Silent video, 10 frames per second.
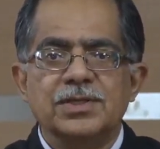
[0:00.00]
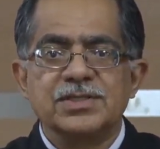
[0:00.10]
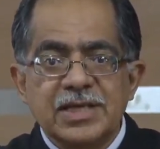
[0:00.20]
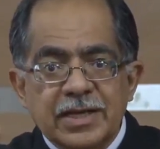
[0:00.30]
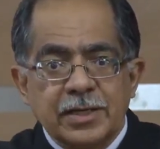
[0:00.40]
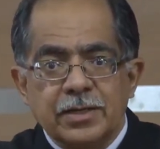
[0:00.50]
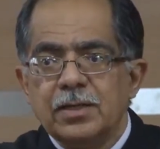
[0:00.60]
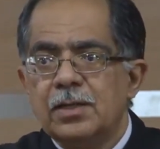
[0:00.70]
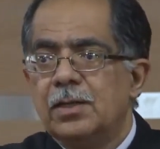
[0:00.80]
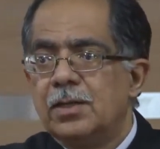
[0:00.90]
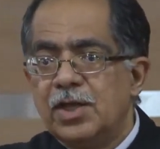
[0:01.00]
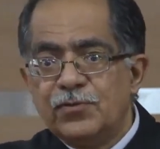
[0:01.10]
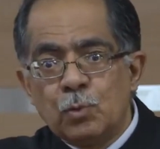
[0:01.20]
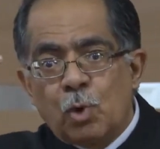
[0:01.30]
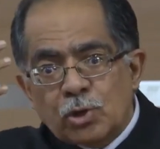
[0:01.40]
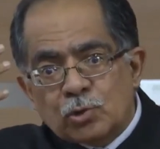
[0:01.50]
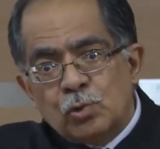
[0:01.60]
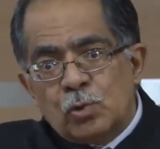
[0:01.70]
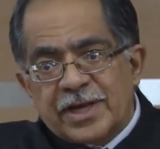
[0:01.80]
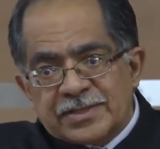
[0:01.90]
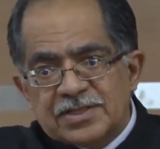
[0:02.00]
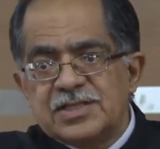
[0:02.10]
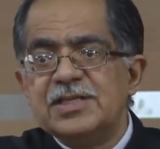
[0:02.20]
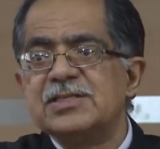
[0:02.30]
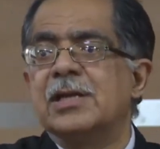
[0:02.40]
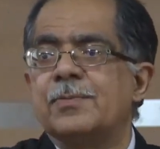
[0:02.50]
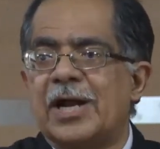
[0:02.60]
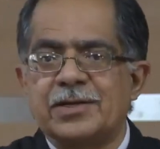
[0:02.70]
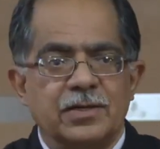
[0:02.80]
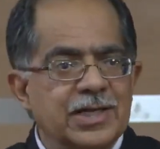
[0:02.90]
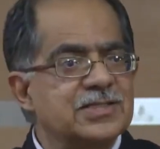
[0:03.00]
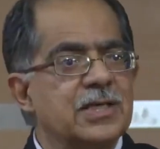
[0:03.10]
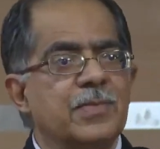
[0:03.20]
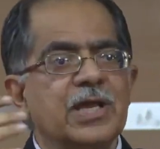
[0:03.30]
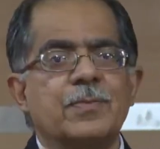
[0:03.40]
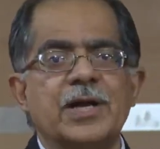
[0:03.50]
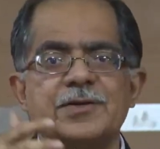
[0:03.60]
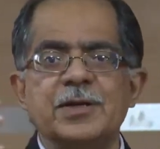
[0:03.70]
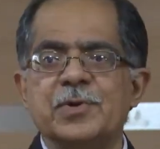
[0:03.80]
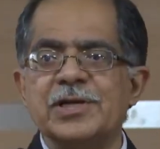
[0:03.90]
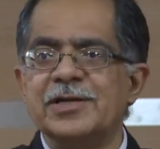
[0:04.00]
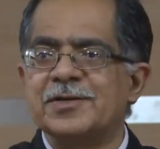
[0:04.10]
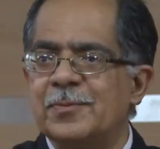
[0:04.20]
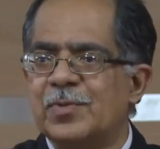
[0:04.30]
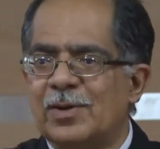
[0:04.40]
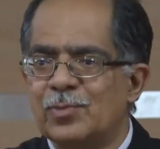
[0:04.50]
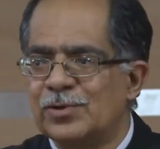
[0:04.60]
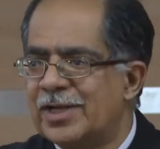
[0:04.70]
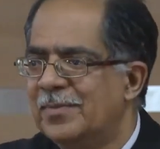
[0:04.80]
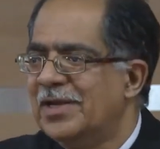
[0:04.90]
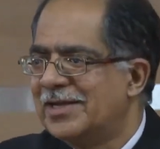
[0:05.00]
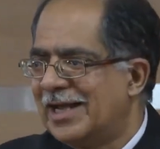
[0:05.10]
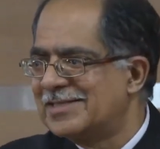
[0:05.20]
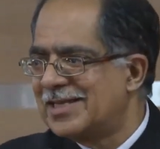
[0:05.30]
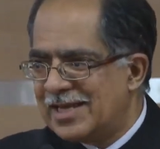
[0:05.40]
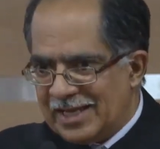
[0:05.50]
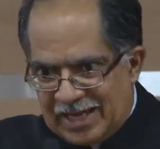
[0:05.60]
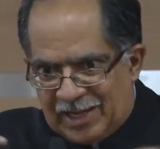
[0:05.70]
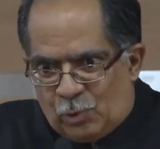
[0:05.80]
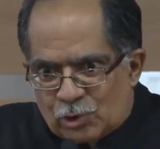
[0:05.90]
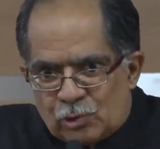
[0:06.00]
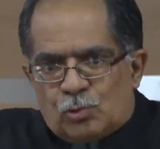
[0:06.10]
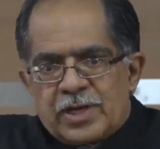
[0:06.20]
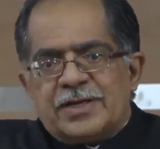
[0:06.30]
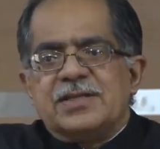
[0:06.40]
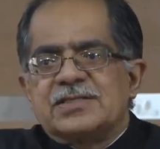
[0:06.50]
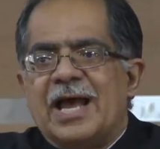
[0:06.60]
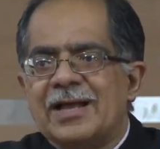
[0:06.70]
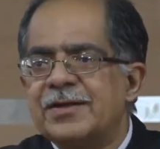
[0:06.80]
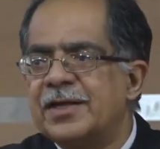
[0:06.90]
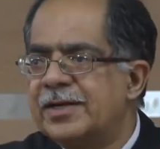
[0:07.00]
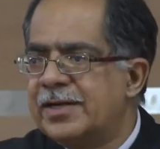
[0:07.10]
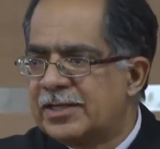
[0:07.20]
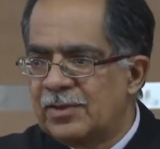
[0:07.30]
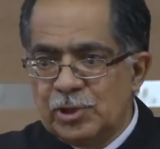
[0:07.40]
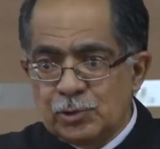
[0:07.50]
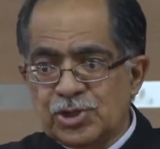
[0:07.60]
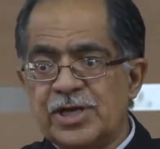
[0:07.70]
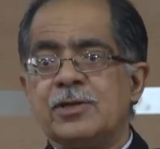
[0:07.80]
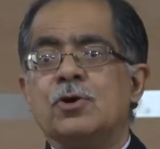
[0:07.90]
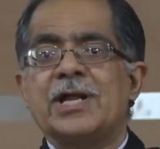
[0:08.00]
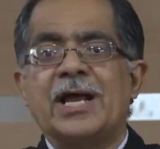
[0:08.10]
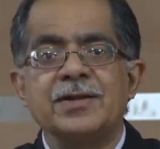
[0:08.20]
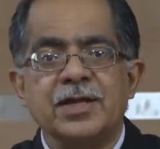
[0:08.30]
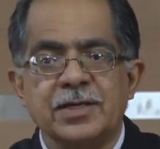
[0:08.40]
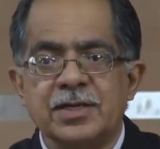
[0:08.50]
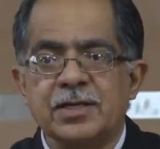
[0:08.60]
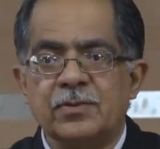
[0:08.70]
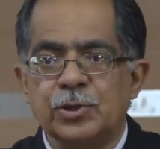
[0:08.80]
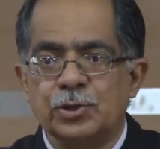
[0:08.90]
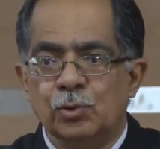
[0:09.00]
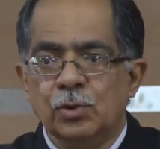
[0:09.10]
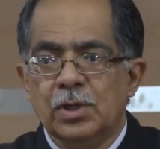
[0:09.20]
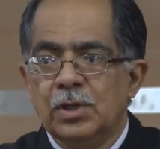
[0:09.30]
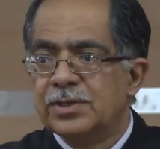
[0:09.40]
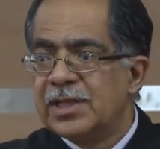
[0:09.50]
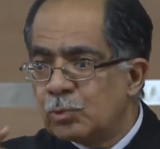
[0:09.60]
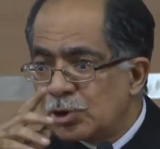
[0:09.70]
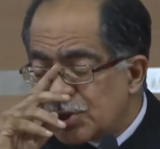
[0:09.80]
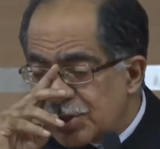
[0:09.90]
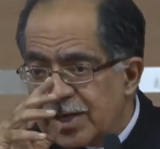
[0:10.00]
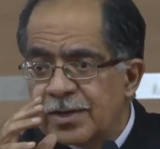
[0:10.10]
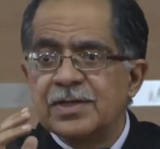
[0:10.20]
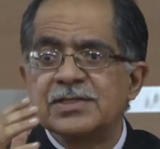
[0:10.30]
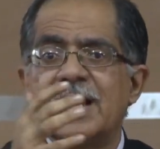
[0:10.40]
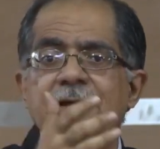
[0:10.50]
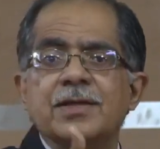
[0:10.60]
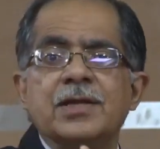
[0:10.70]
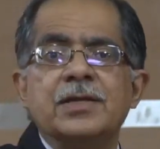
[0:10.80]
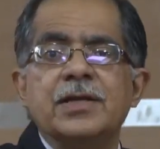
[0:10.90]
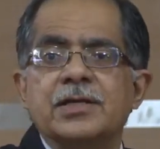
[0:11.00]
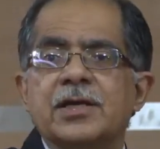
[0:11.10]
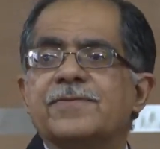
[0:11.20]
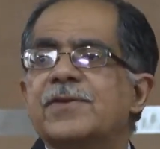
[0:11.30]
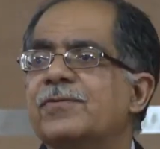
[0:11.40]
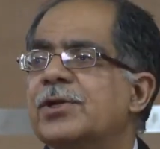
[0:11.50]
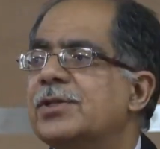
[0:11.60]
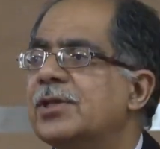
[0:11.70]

Second, if you want to look at the seasonal pattern, let's say Make My Trip, Clear Trip, come to them and say, hey, I want to look at this aggregate data. Will you share your aggregate data with you? They would share this aggregate data if they were